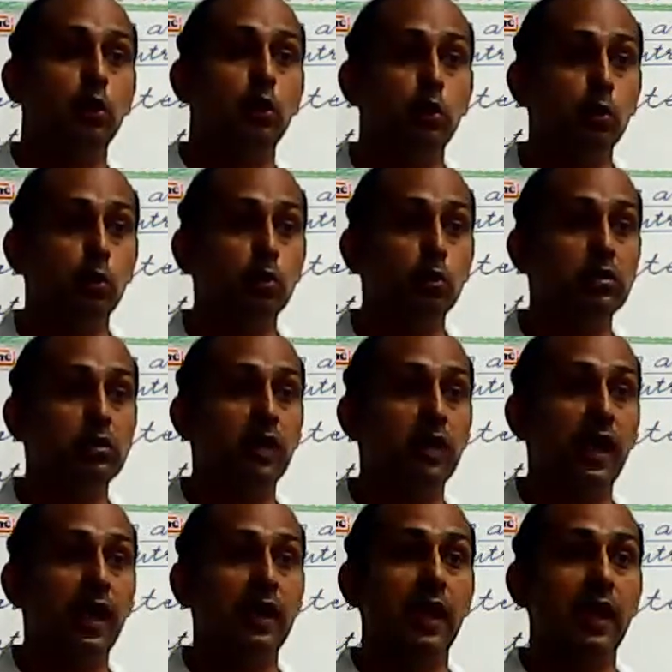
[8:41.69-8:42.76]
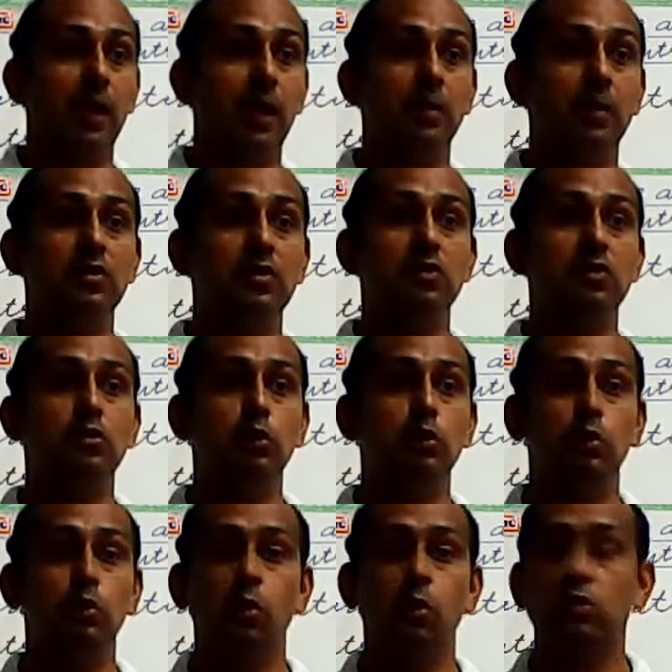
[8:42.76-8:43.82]
used as emergency
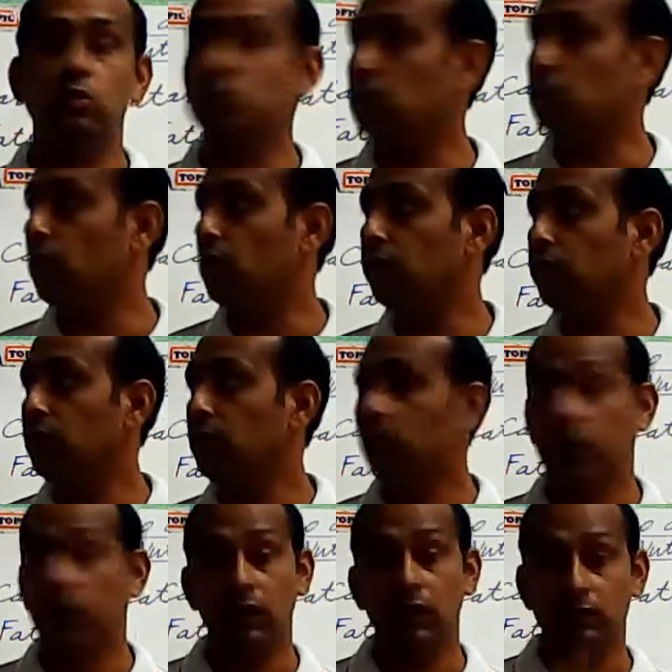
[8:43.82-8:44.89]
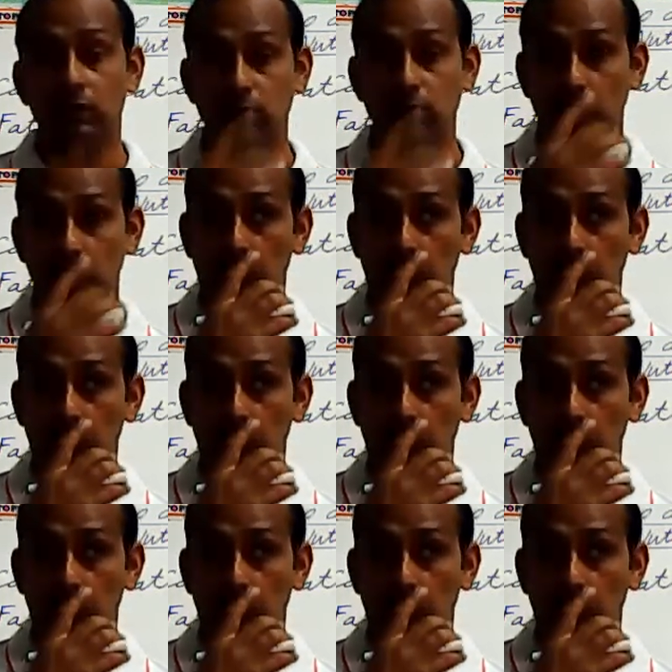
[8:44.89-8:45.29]
sources of energy.